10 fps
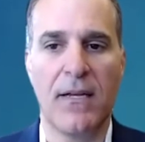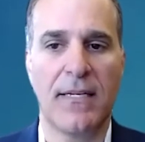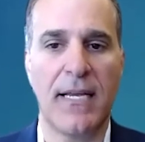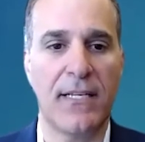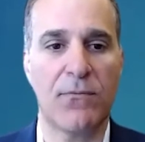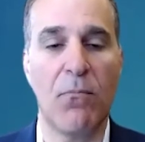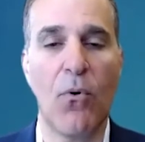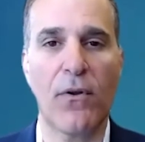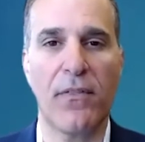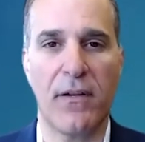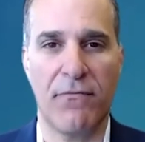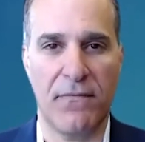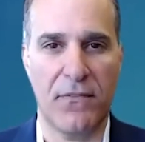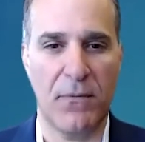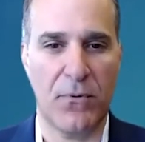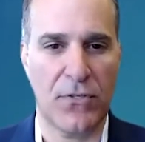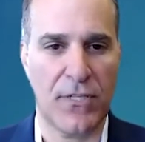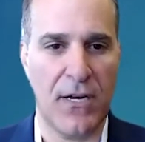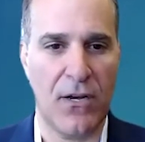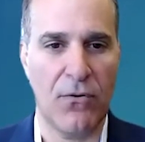takes more than a
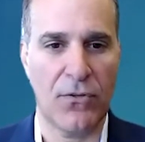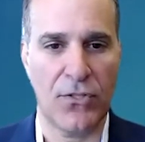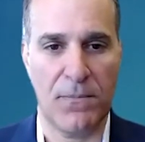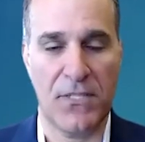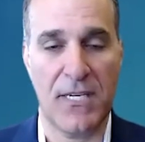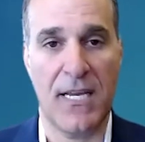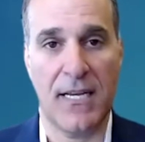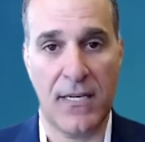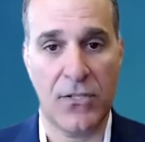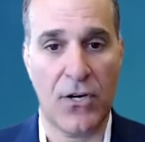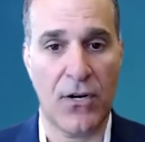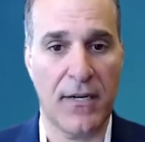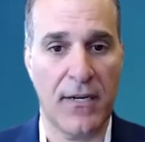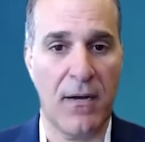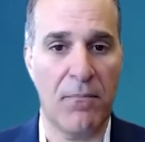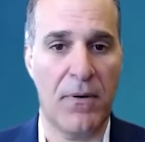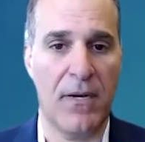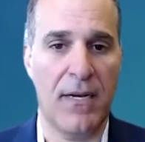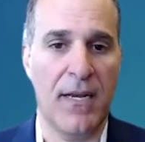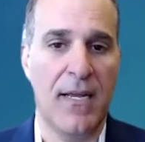50% ownership stake in a target
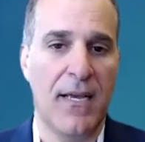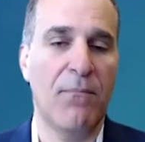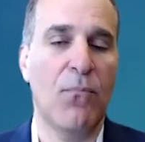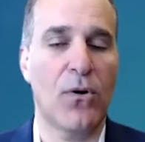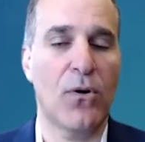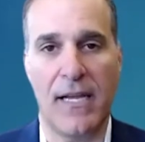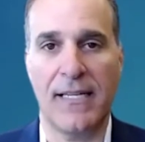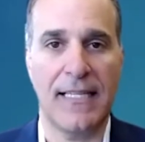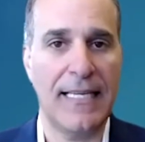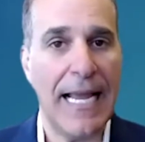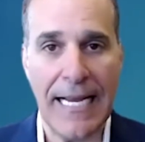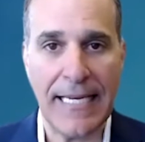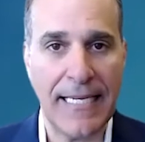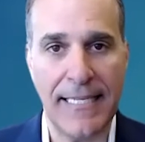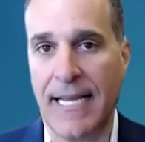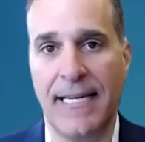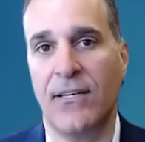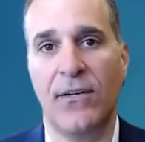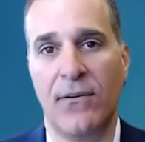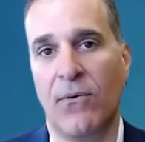company and more likely 80,
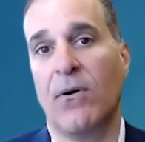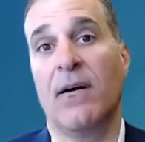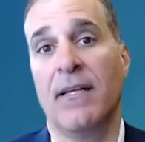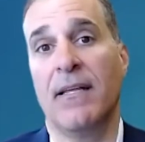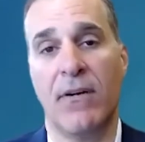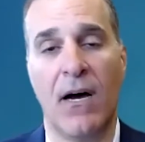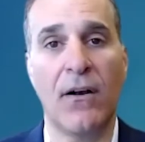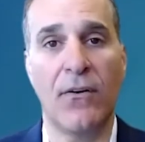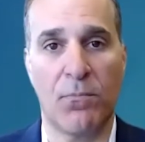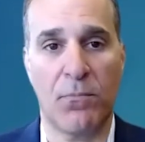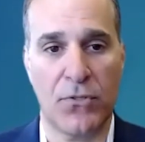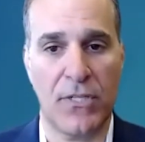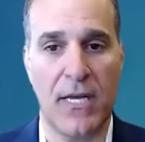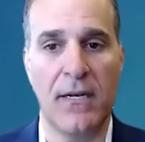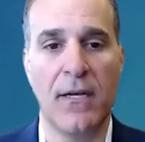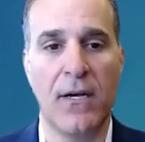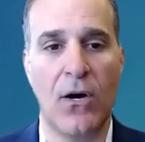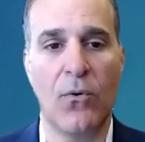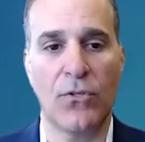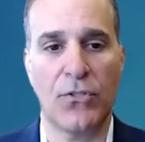90, or even 100%
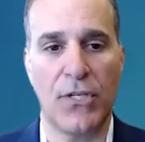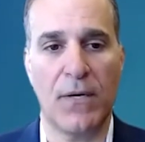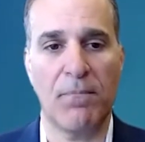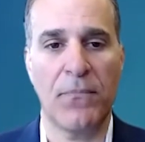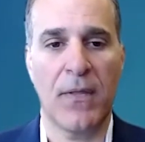ownership.